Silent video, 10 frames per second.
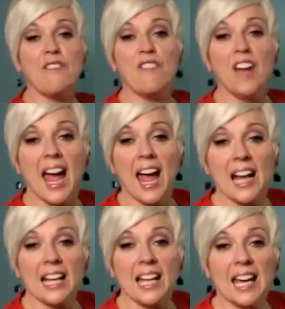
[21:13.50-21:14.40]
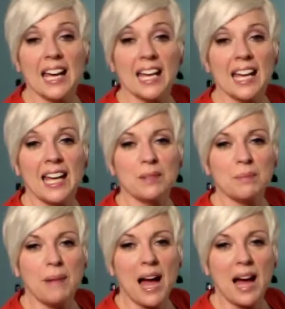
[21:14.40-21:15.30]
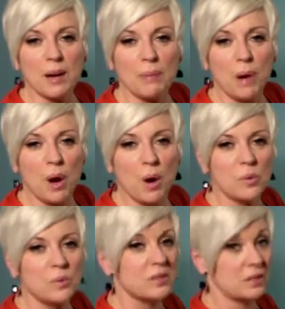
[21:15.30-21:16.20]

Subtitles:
feel it in my bones.